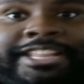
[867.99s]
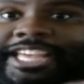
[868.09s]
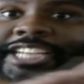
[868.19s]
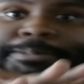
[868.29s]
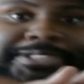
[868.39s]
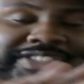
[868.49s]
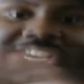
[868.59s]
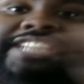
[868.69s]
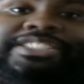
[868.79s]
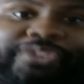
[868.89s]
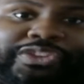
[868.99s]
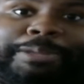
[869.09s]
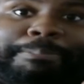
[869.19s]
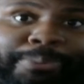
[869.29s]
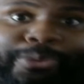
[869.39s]
That has been
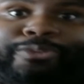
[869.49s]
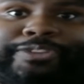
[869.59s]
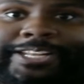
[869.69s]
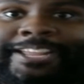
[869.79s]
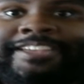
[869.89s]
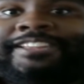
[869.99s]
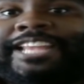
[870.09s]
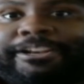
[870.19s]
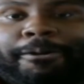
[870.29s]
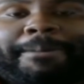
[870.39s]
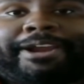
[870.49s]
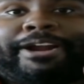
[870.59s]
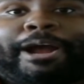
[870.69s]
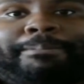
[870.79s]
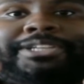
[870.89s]
scientifically proven that no matter
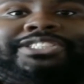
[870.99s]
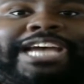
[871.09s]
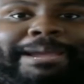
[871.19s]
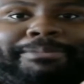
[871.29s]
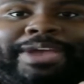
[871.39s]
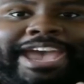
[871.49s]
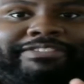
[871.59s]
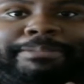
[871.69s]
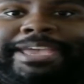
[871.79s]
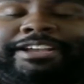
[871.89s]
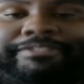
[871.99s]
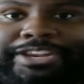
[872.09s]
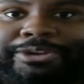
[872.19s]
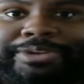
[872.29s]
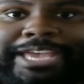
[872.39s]
how much time you have to make a
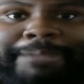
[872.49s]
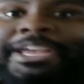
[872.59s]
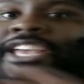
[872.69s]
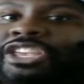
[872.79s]
video game,